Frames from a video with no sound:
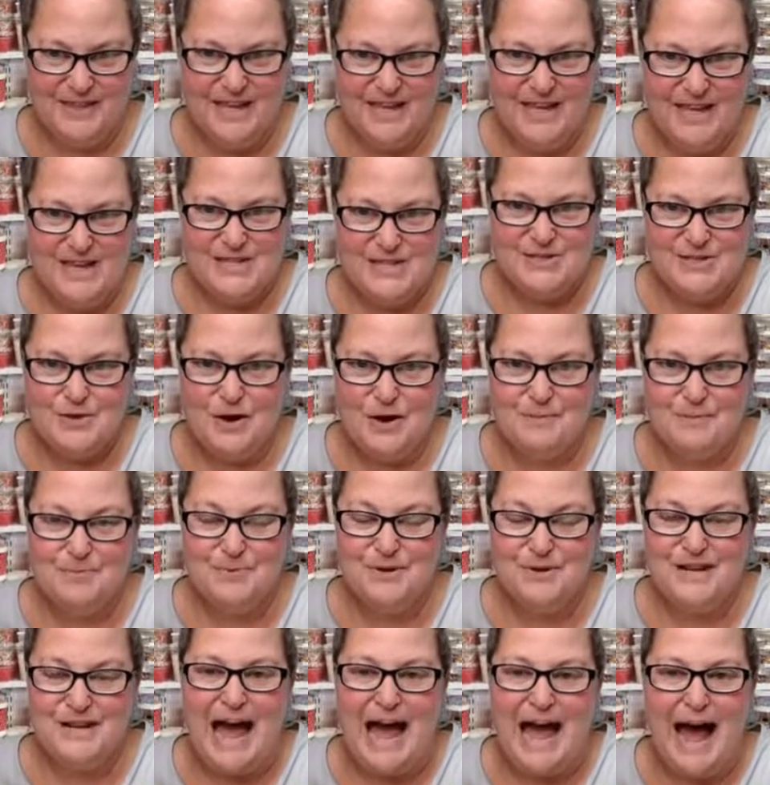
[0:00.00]
So I'm
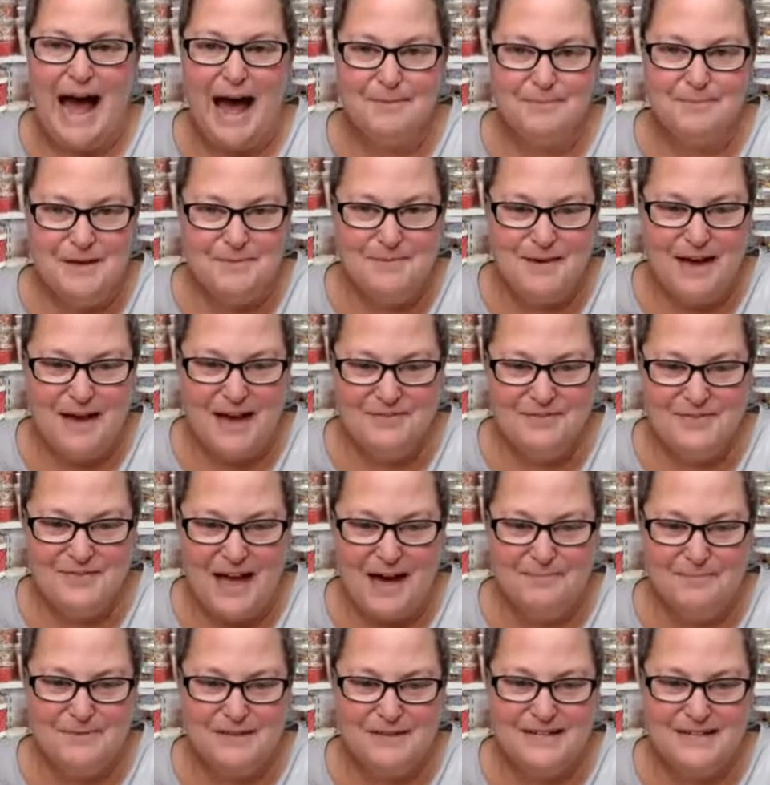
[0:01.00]
pretty happy about
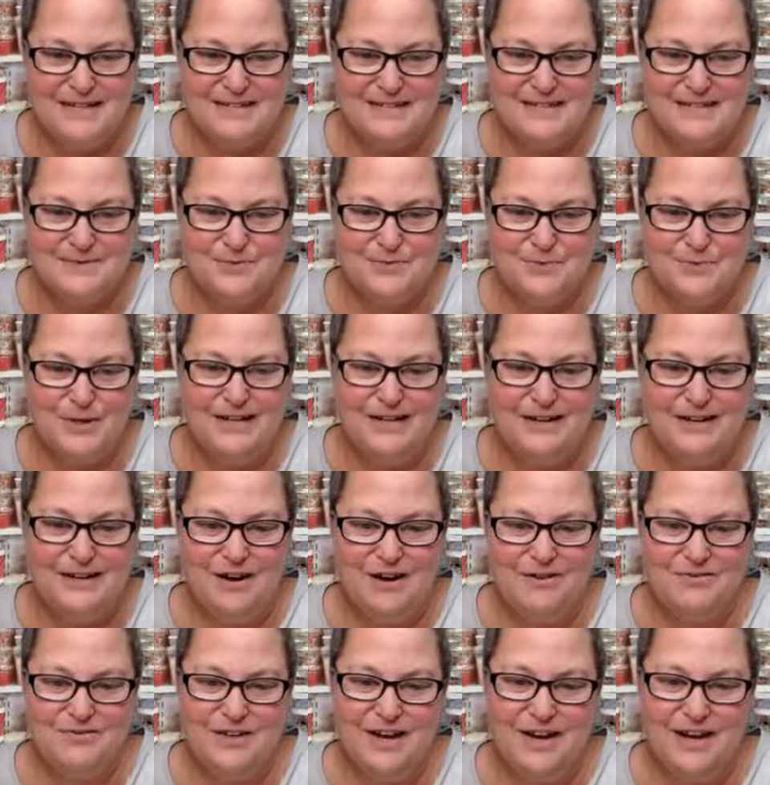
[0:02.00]
that because we
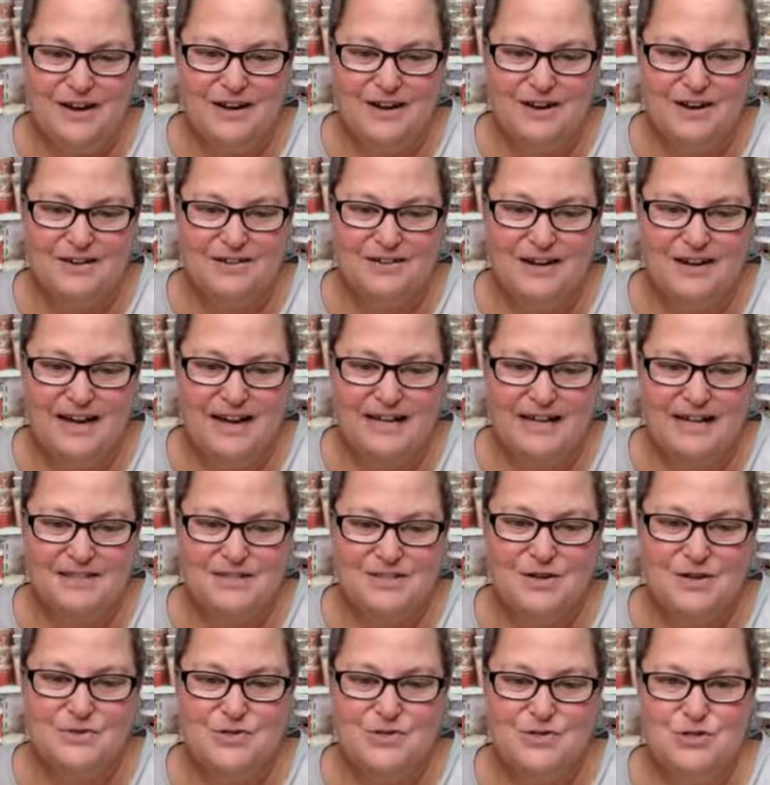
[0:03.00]
are there at
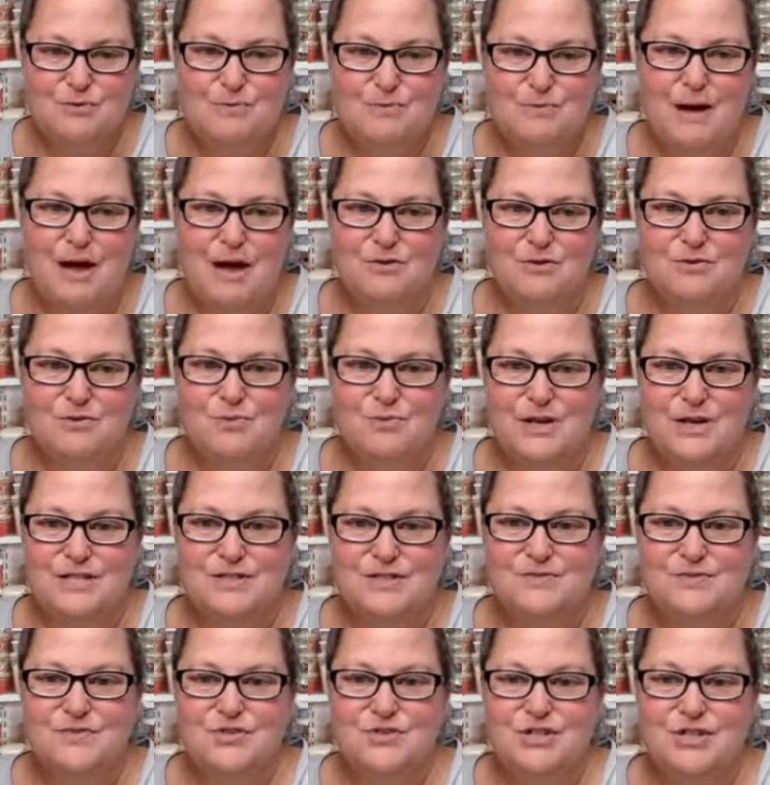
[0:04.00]
Snowshoe Mountain, West
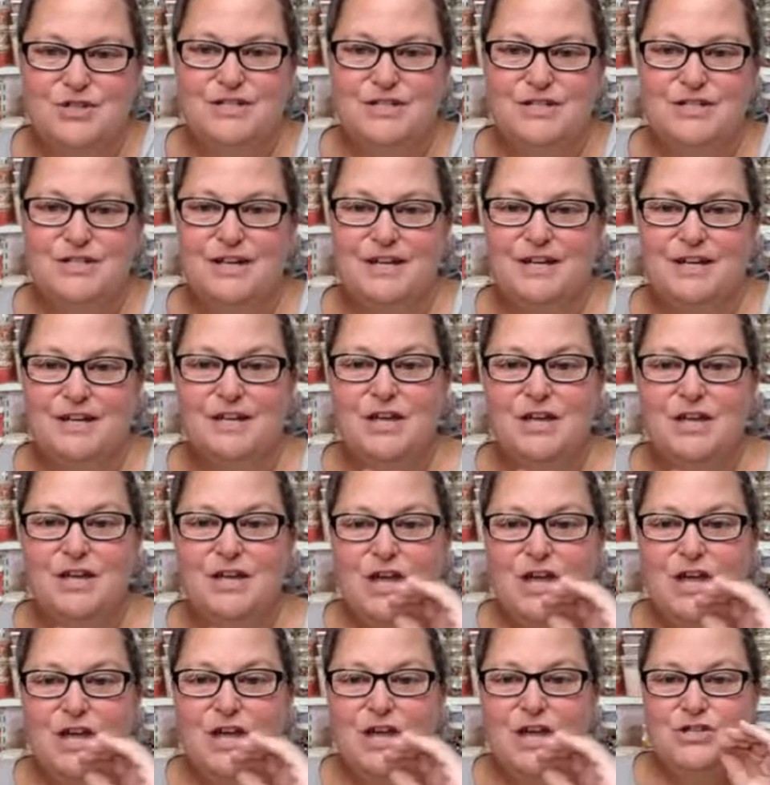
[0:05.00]
Virginia,
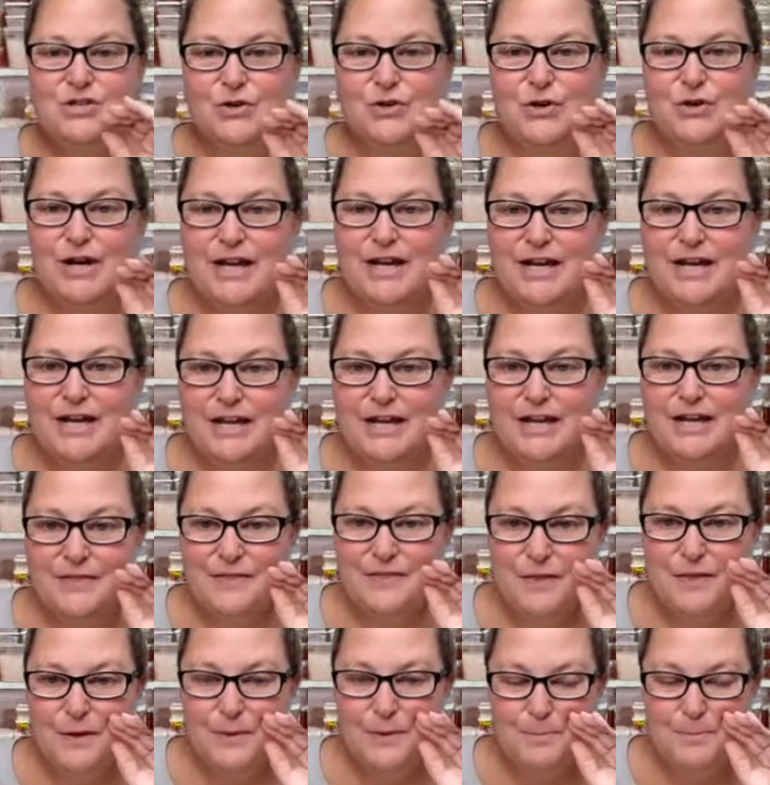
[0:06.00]
during the
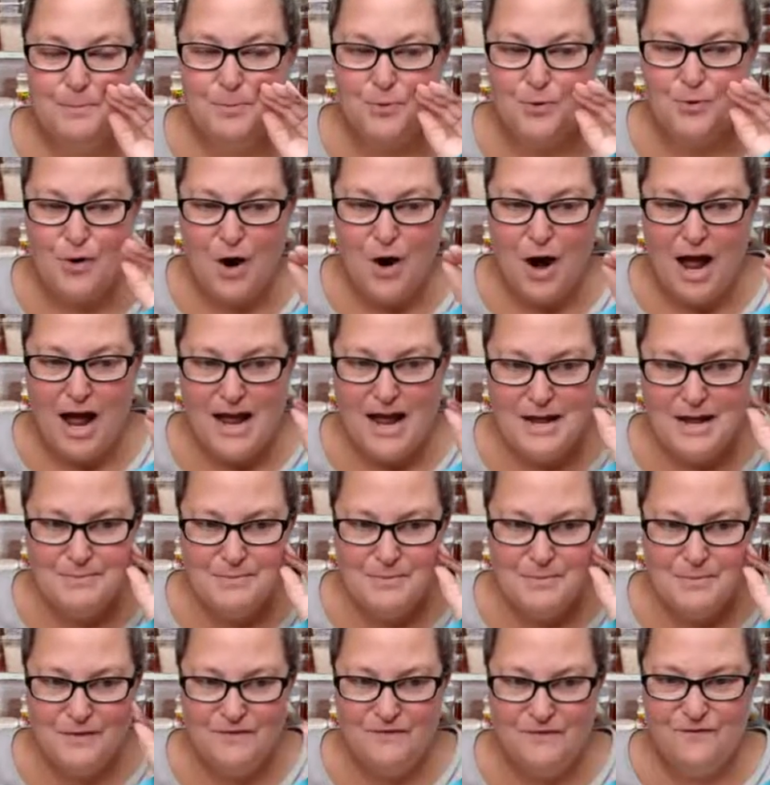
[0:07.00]
prime
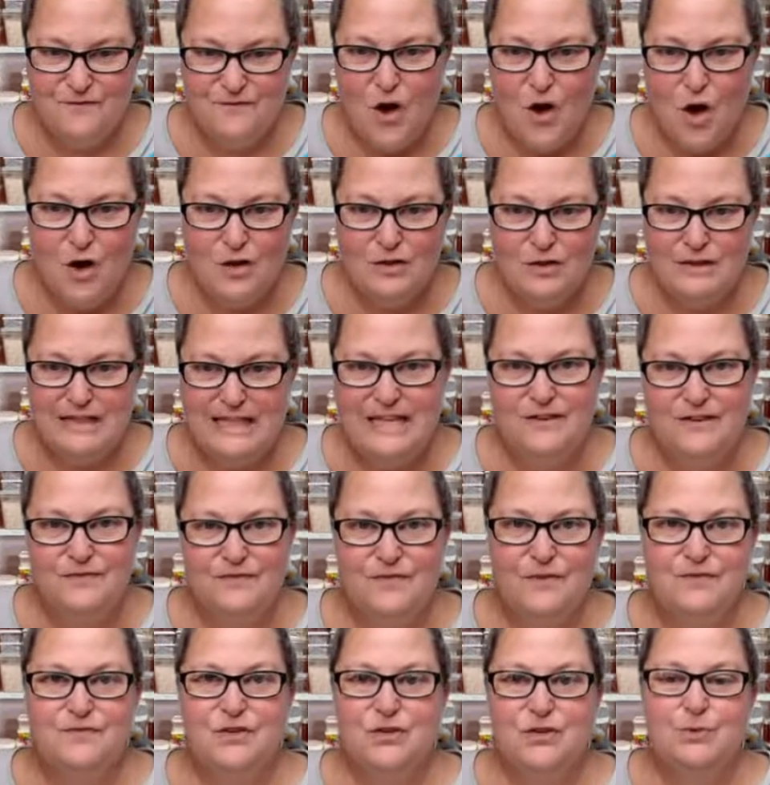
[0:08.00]
fall leaf
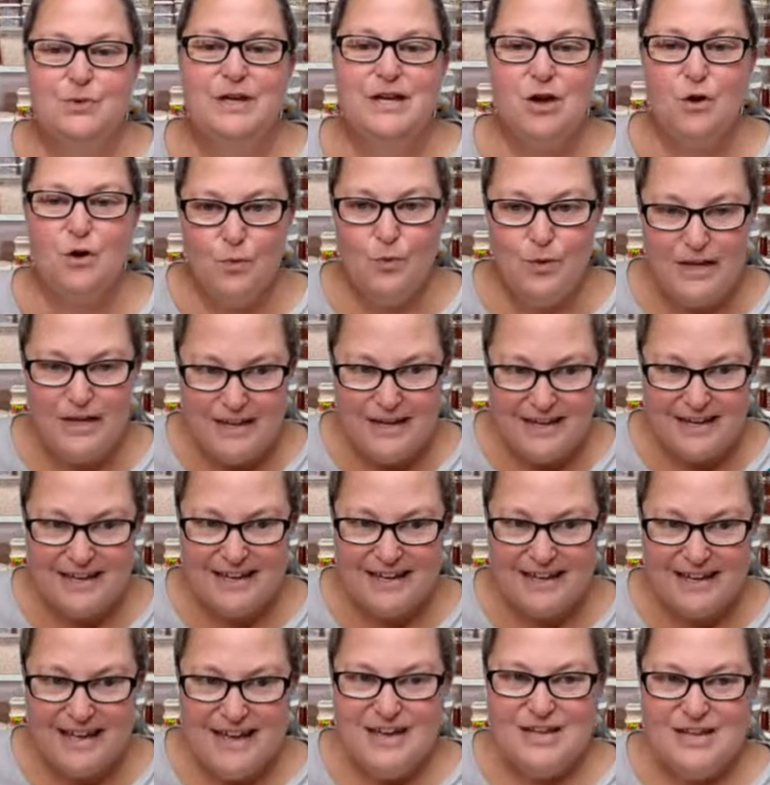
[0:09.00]
viewing week.
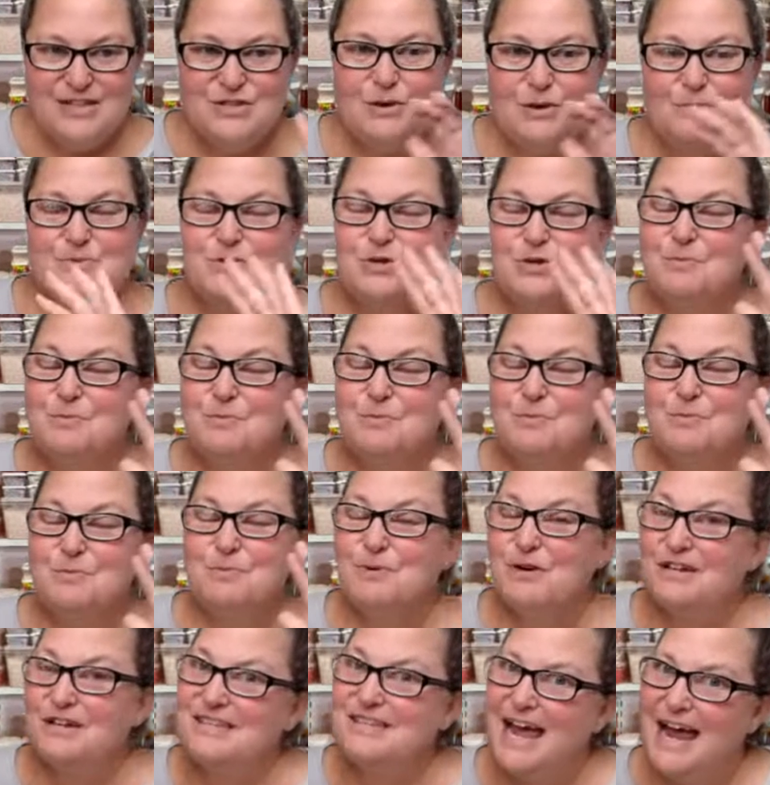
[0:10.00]
So I'm super
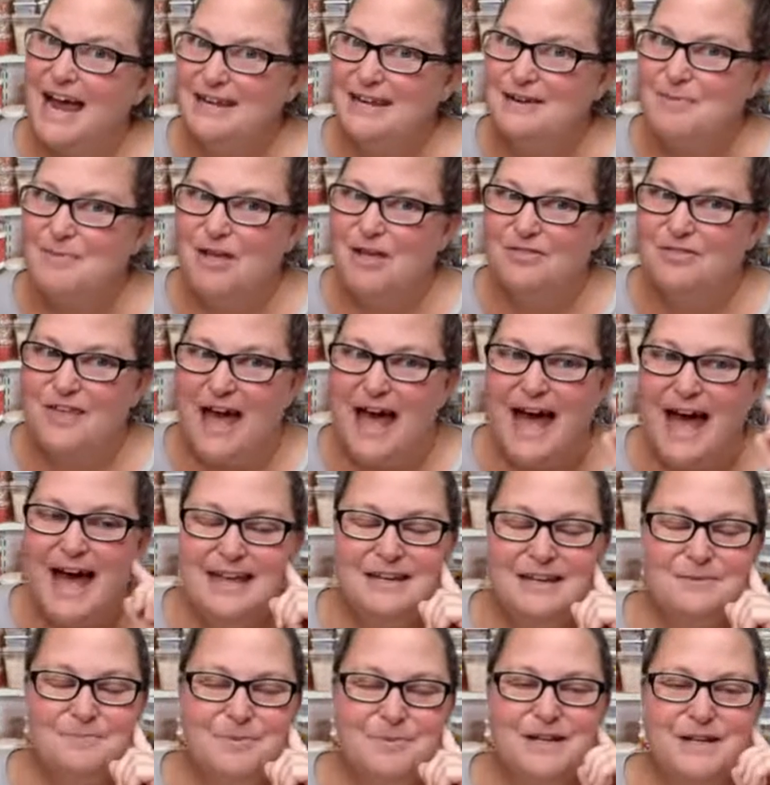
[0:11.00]
excited about that, but I
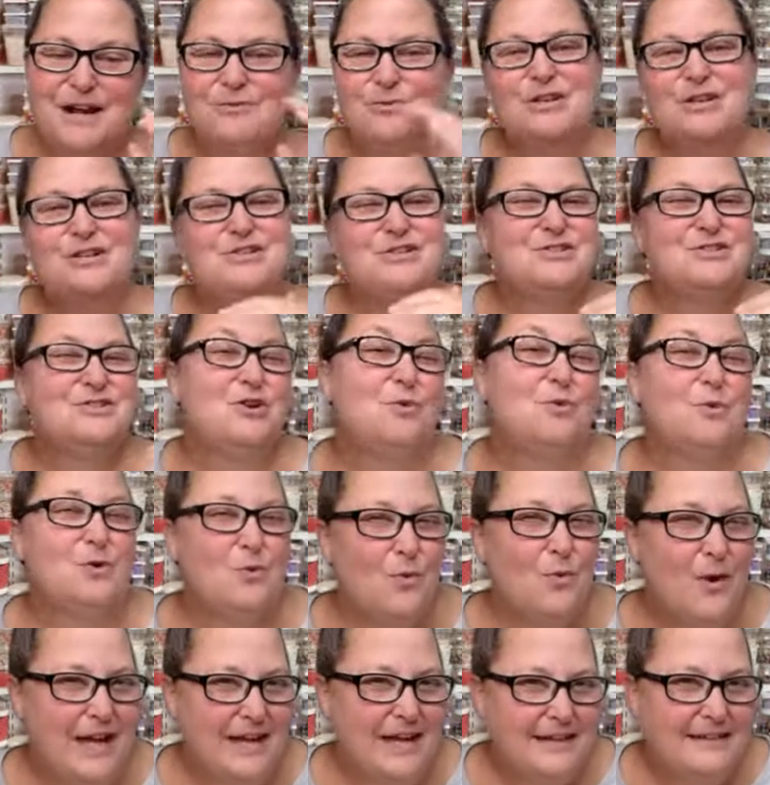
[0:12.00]
really just don't want to wait,
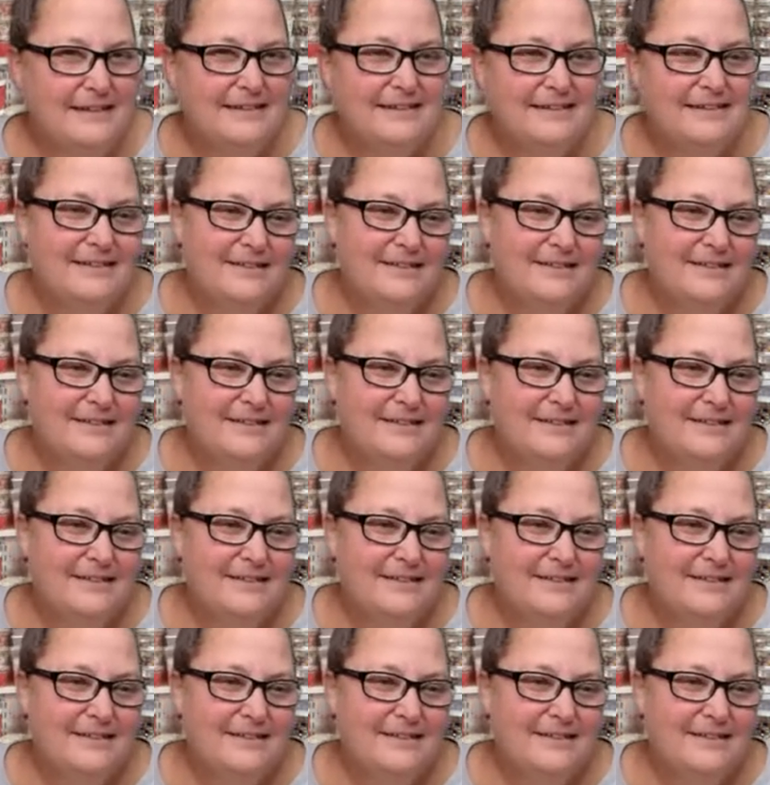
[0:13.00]
you know.